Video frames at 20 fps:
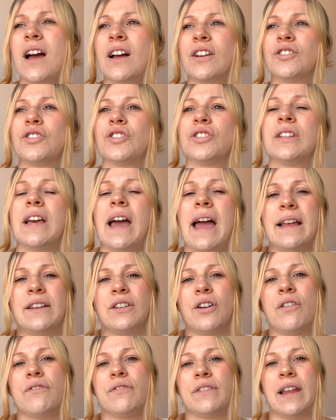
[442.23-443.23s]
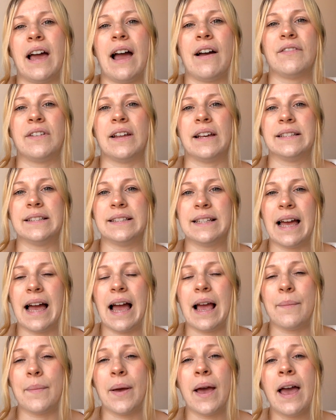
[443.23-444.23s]
and just head off and have a nice
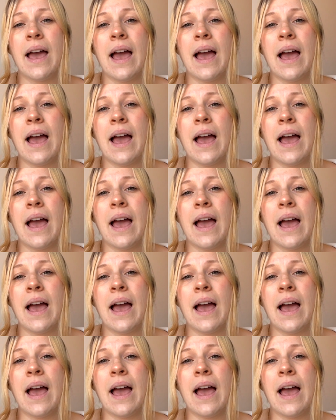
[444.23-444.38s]
time.